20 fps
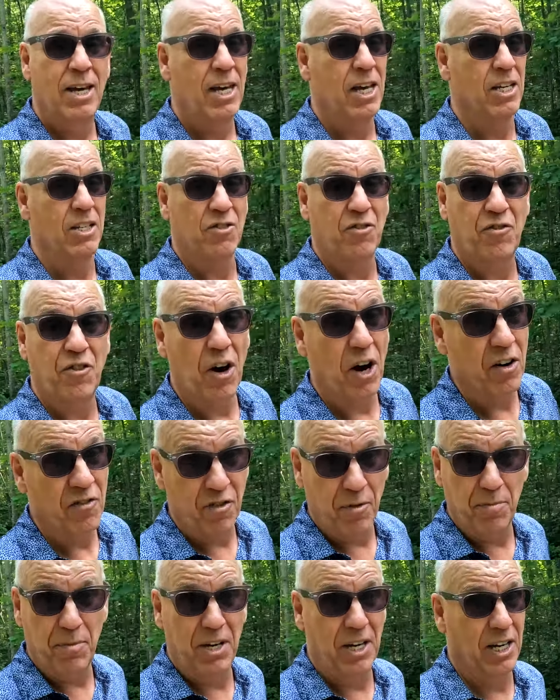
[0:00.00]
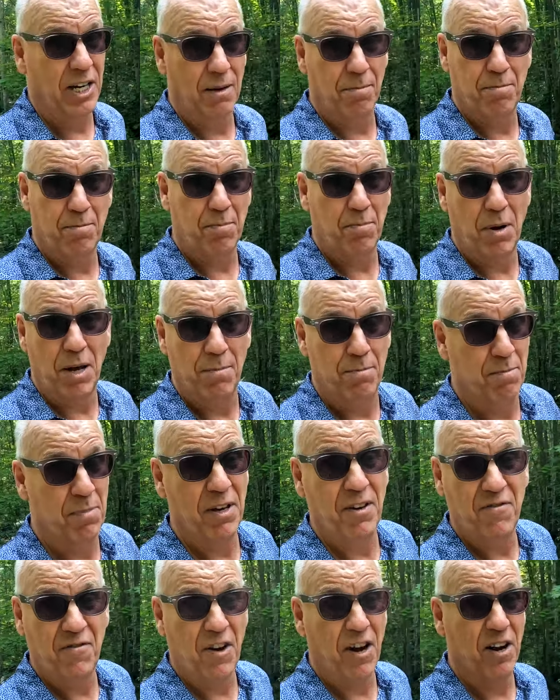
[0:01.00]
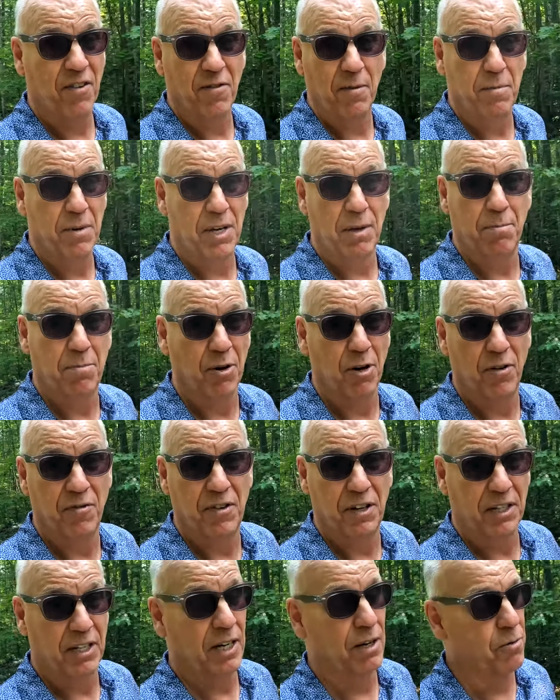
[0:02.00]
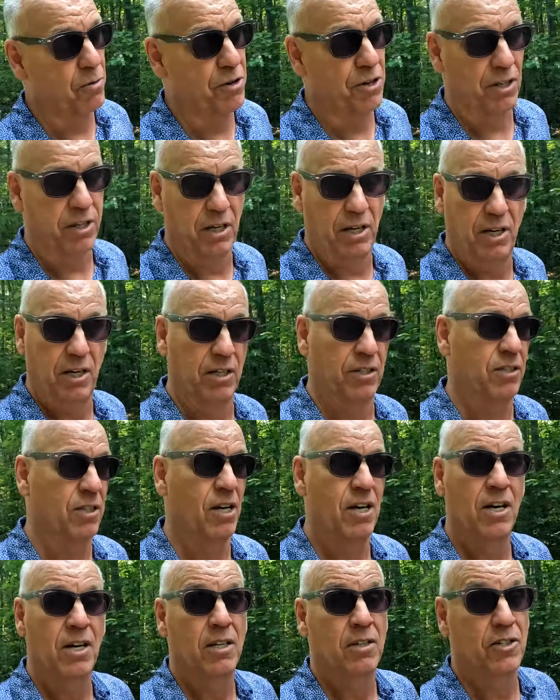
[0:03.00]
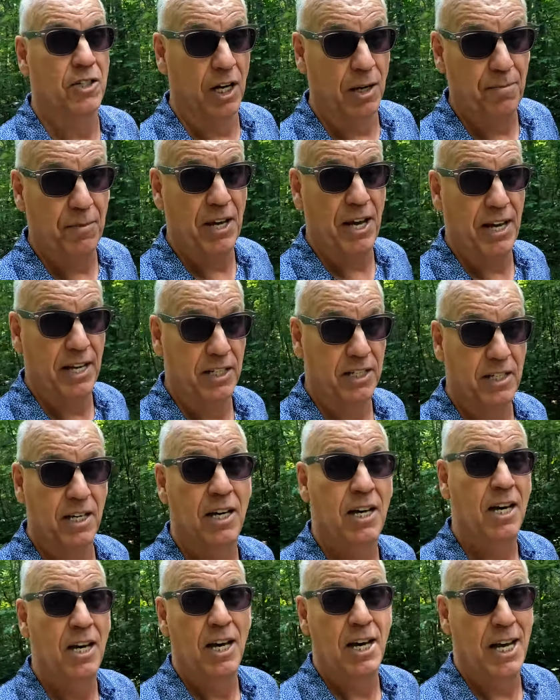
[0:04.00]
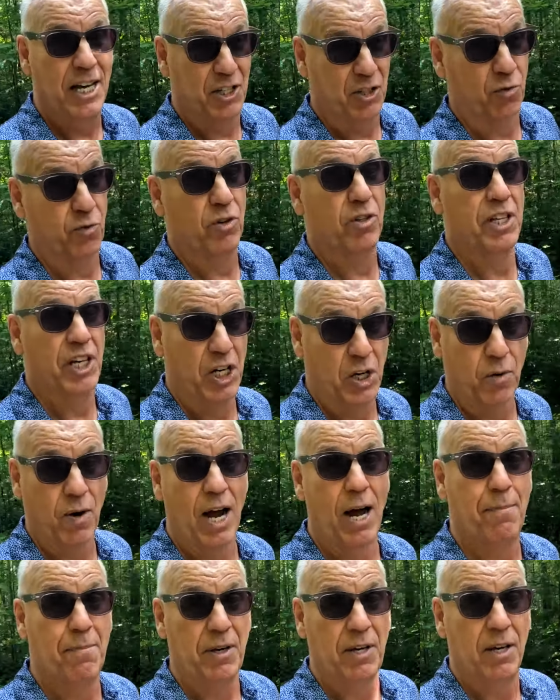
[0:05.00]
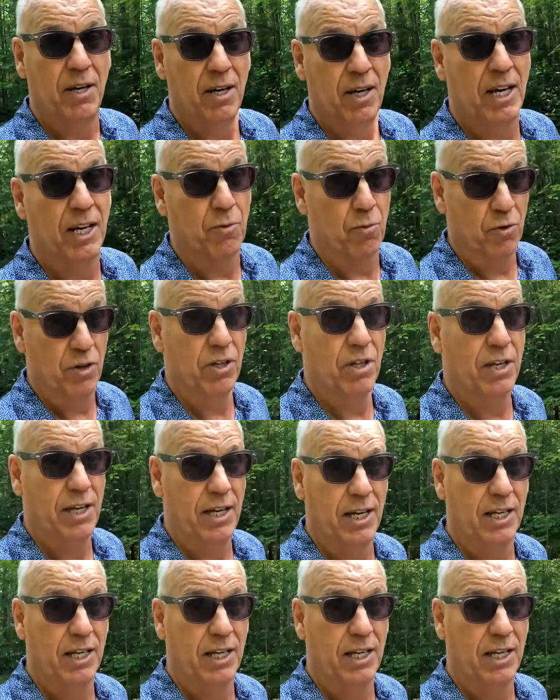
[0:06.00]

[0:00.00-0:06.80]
is far from being being far from being perfect. It really is. Some days it's really crappy. It really